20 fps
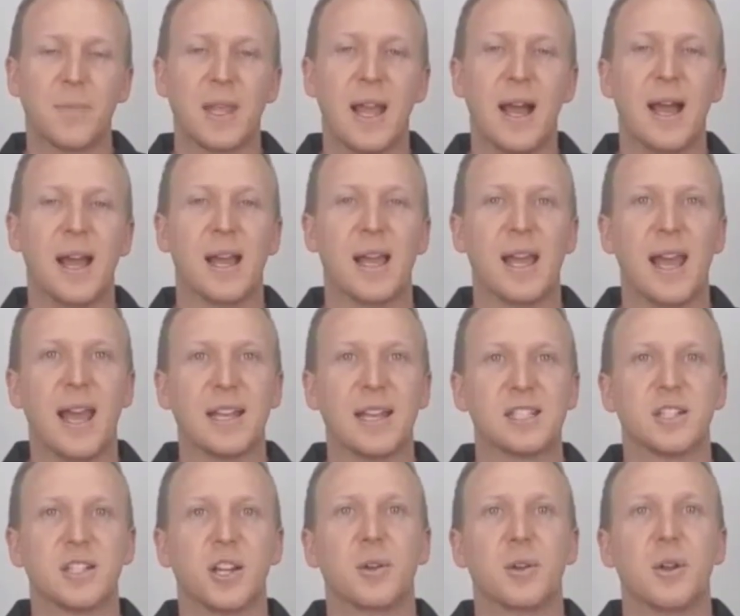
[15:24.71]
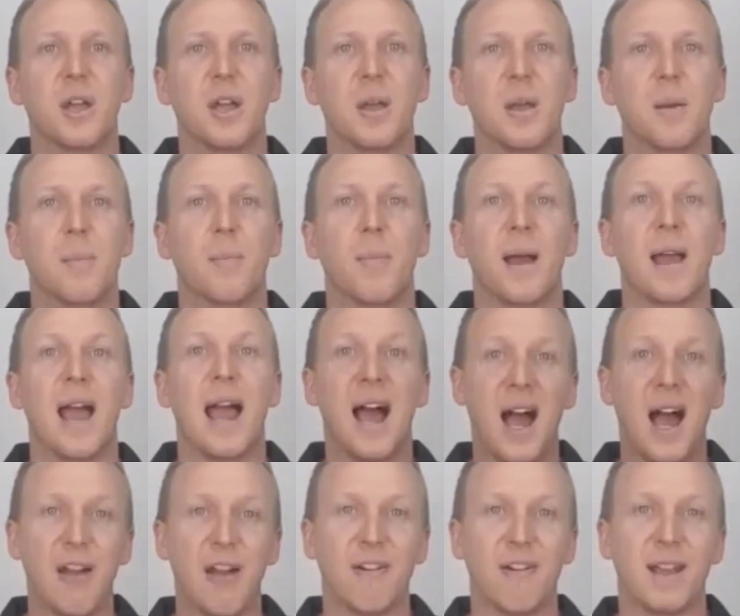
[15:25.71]
And so my
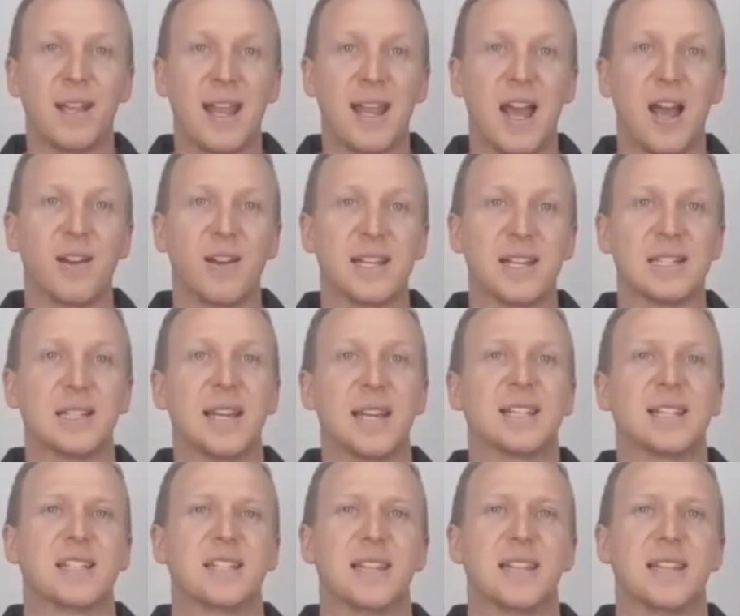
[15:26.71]
heart rate now is less,